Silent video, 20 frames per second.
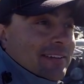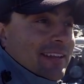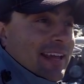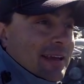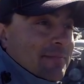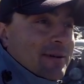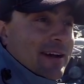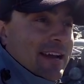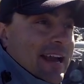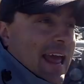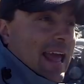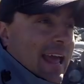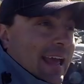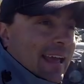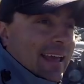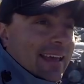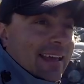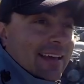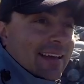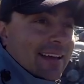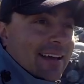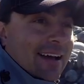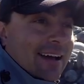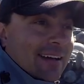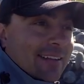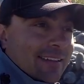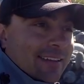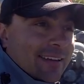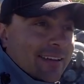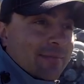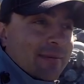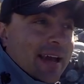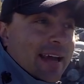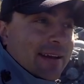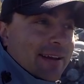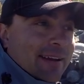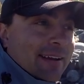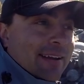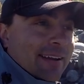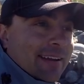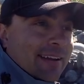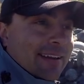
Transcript: day by day a little bit.